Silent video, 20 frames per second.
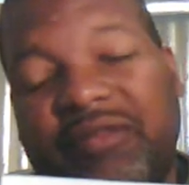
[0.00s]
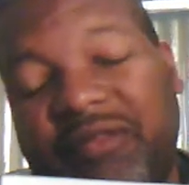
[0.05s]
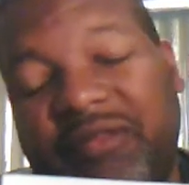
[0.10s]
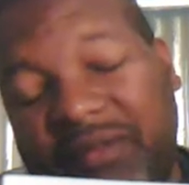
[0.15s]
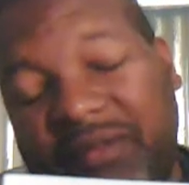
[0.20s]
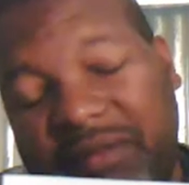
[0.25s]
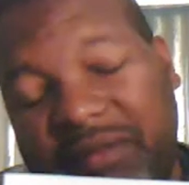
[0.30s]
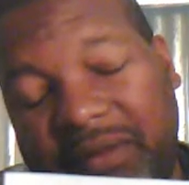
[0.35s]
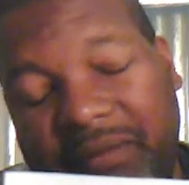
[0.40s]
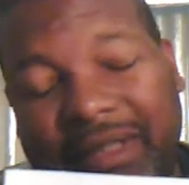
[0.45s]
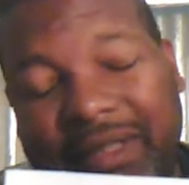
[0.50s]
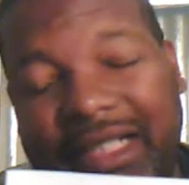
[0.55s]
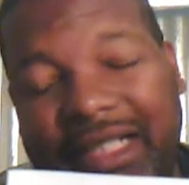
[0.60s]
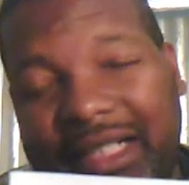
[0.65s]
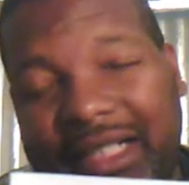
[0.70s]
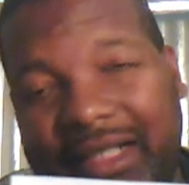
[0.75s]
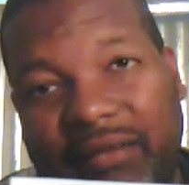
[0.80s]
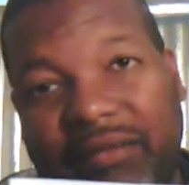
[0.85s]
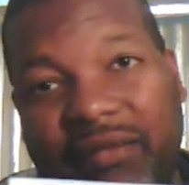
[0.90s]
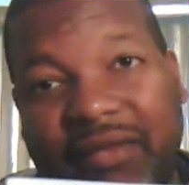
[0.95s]
from the
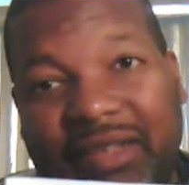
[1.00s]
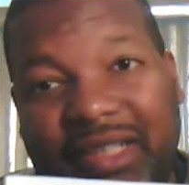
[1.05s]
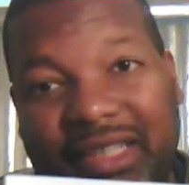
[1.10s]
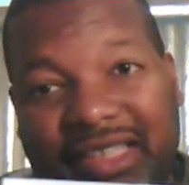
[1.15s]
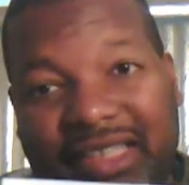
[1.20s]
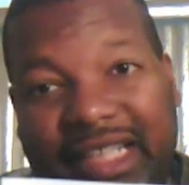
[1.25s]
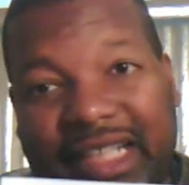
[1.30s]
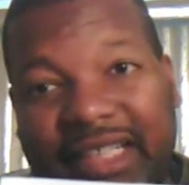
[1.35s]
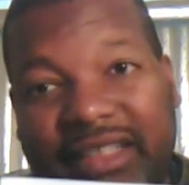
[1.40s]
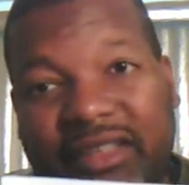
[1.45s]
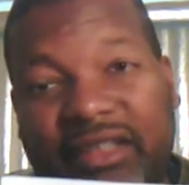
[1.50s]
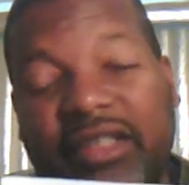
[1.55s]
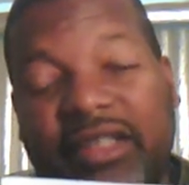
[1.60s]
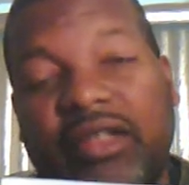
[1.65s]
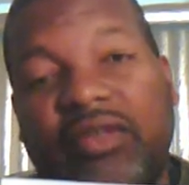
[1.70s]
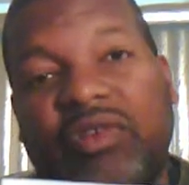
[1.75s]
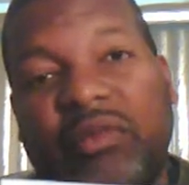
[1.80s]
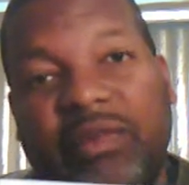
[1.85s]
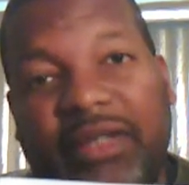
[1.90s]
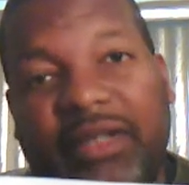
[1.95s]
uh, from the 6
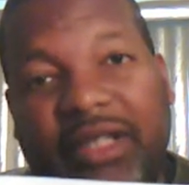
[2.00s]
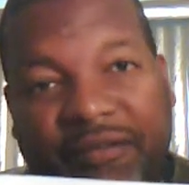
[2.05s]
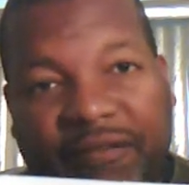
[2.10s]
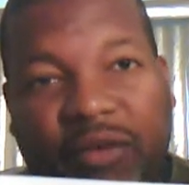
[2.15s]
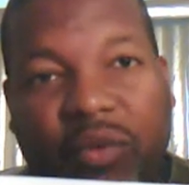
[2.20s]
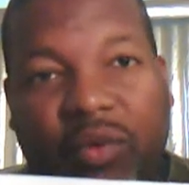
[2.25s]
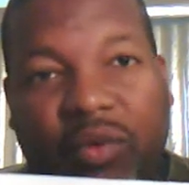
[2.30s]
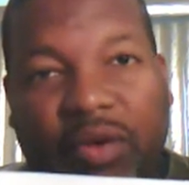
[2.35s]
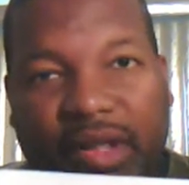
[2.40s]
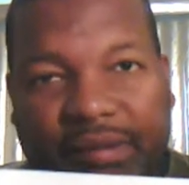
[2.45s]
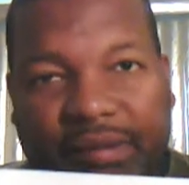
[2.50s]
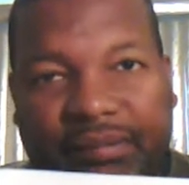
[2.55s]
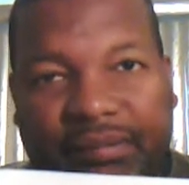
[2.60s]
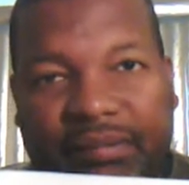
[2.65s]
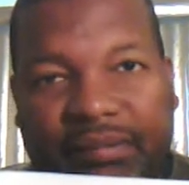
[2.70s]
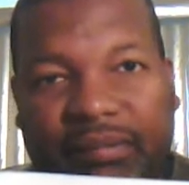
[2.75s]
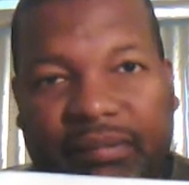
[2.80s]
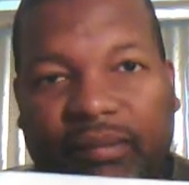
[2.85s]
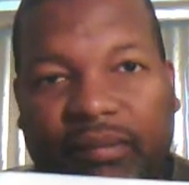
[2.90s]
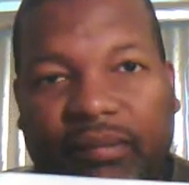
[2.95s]
will be a 4.
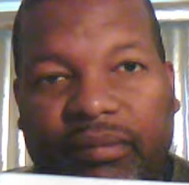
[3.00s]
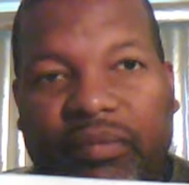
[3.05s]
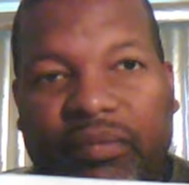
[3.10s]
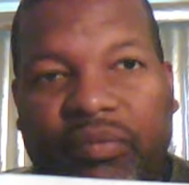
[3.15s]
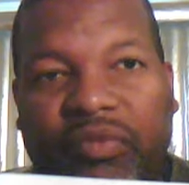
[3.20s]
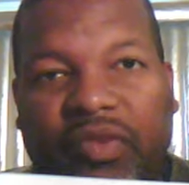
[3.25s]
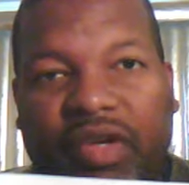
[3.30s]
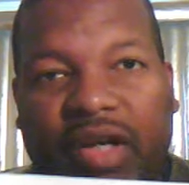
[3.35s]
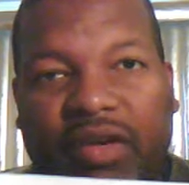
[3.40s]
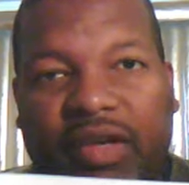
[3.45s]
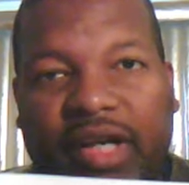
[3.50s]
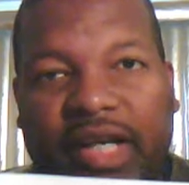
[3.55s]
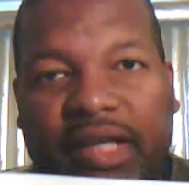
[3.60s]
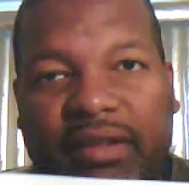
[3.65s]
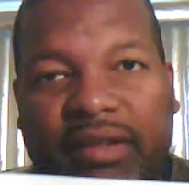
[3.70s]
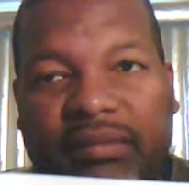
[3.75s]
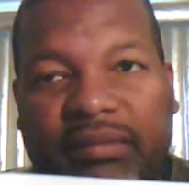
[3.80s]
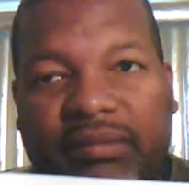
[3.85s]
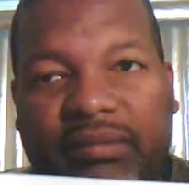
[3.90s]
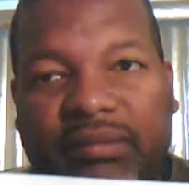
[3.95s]
All right?
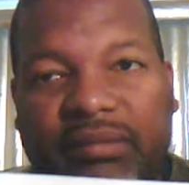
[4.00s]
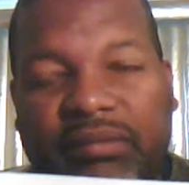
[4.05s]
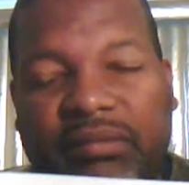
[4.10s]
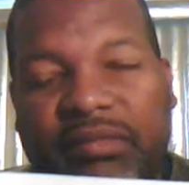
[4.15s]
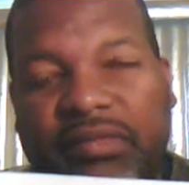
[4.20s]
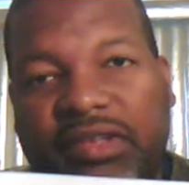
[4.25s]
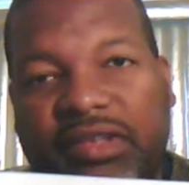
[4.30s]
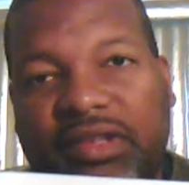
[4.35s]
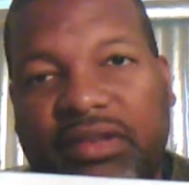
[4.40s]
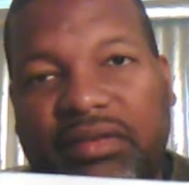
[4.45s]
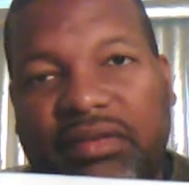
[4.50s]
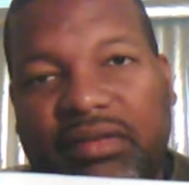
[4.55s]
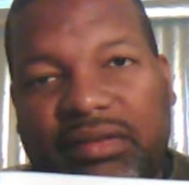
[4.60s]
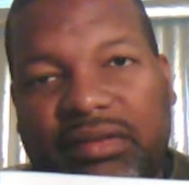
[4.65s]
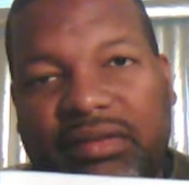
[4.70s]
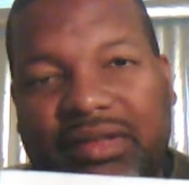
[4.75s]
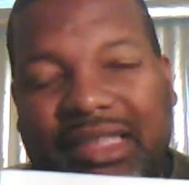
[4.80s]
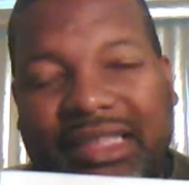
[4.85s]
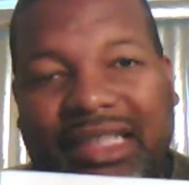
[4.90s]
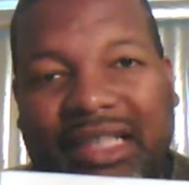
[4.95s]
So
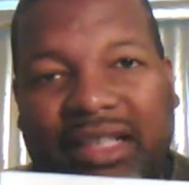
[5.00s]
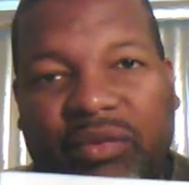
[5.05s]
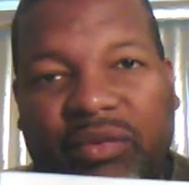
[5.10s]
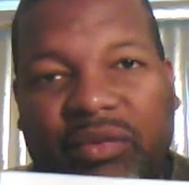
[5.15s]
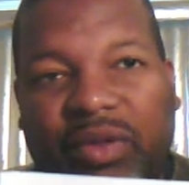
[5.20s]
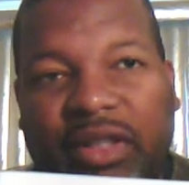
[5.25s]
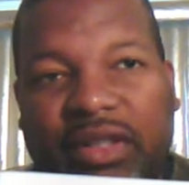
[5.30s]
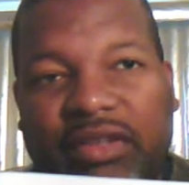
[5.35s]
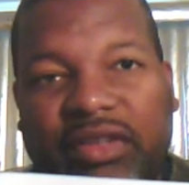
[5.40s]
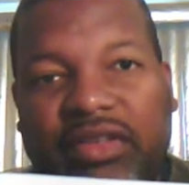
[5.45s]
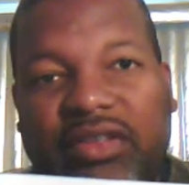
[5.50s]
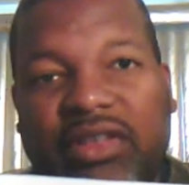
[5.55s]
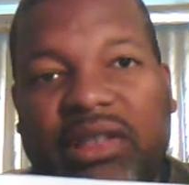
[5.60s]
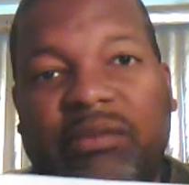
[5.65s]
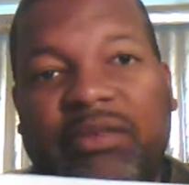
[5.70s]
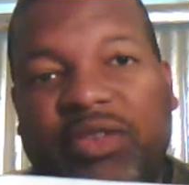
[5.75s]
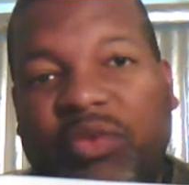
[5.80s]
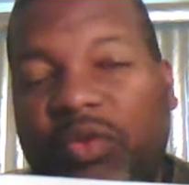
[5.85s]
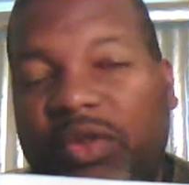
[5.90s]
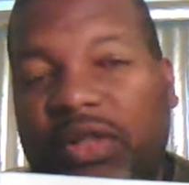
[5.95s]
that's how it works. So it's
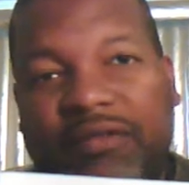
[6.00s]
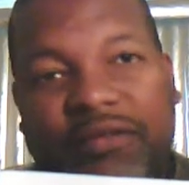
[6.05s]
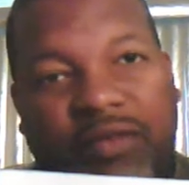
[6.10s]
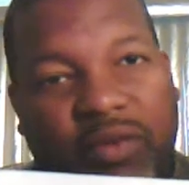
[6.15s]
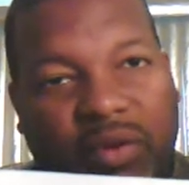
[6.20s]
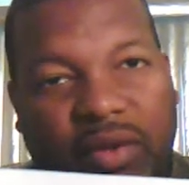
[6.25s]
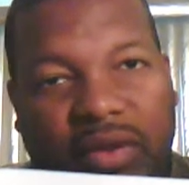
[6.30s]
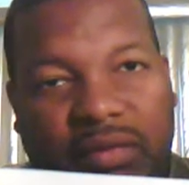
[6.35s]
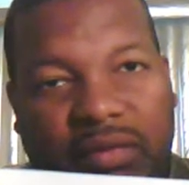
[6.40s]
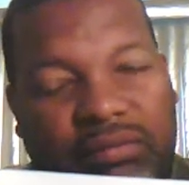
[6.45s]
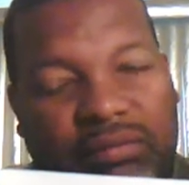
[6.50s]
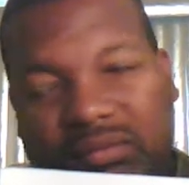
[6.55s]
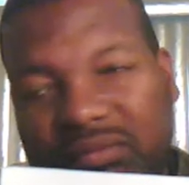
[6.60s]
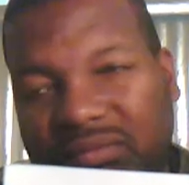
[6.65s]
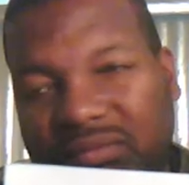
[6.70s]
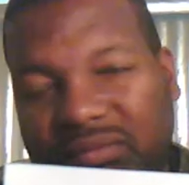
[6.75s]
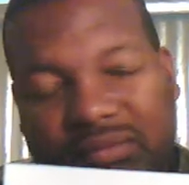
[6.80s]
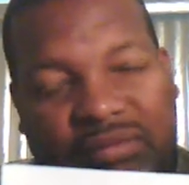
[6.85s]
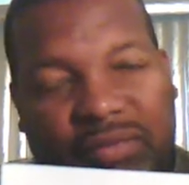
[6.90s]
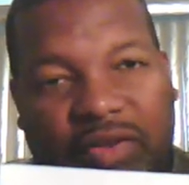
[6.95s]
going to be 24.
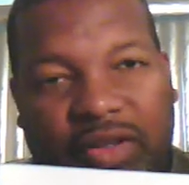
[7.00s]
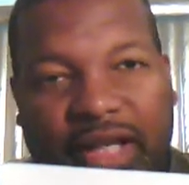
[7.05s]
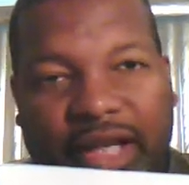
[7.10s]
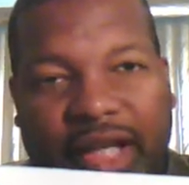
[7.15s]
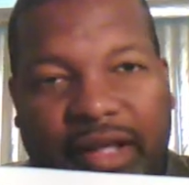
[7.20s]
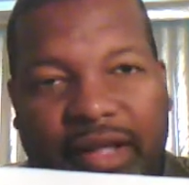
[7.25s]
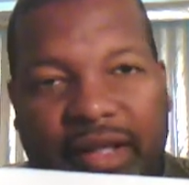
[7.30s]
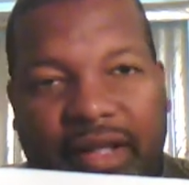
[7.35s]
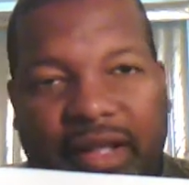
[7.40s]
Okay.